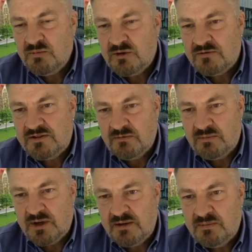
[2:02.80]
of different
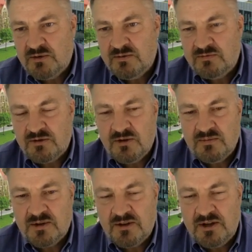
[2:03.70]
people
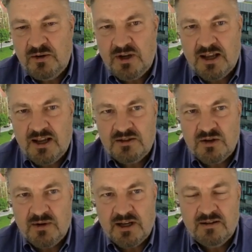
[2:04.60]
from the UK
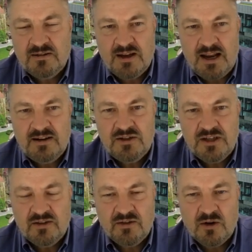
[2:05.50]
Atomic Energy
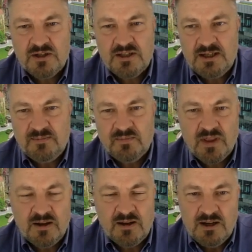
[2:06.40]
Authority.
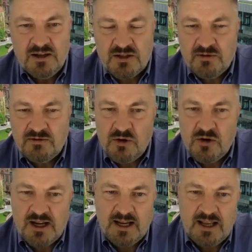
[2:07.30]
So before
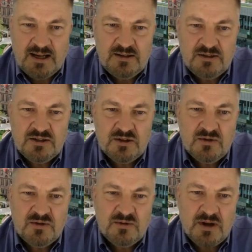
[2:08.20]
I get
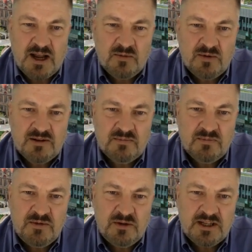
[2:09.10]
into how we're
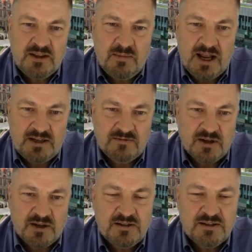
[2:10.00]
using the
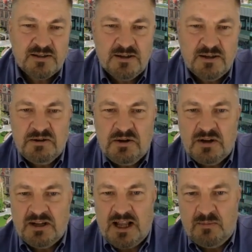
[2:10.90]
Metaverse,
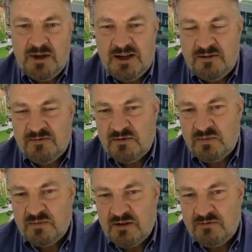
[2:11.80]
let me give a
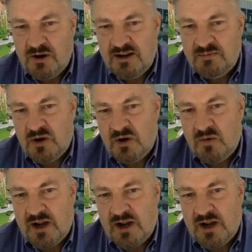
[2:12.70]
very quick